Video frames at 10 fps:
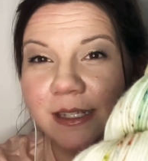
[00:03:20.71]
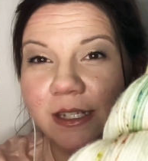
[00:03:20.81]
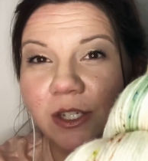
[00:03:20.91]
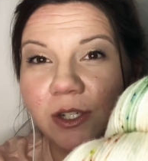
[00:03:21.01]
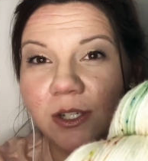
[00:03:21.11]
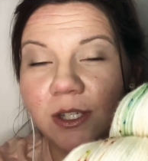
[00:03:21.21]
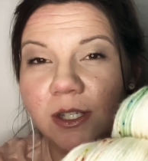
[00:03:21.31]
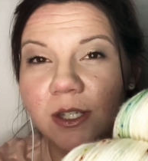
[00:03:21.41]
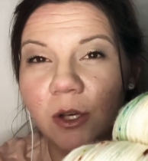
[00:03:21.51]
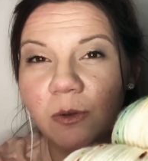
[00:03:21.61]
It's
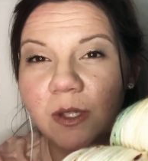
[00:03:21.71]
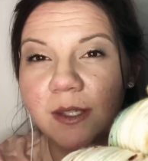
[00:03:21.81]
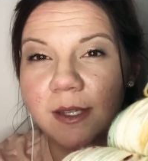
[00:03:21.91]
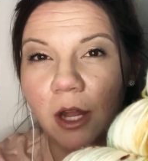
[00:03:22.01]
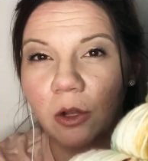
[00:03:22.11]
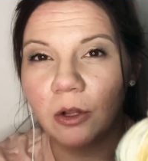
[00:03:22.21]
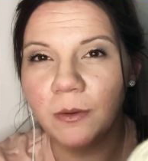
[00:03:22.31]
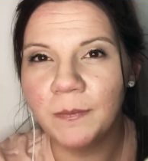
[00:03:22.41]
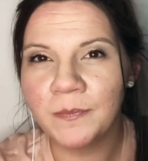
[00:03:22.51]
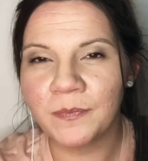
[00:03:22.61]
just so subtle
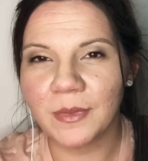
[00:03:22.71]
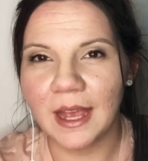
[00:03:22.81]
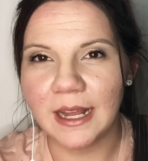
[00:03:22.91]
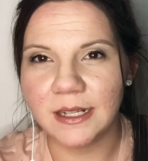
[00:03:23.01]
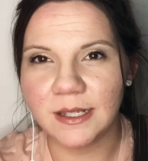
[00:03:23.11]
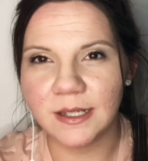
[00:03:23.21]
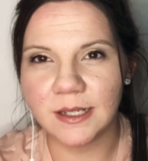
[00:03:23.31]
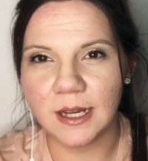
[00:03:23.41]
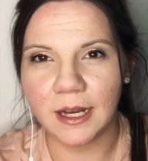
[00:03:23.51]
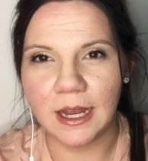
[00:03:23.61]
and
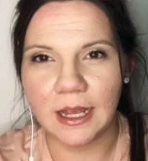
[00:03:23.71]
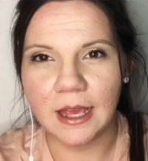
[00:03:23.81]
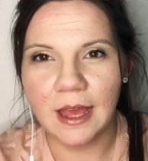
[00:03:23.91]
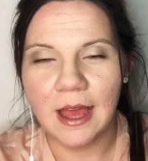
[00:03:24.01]
stunning.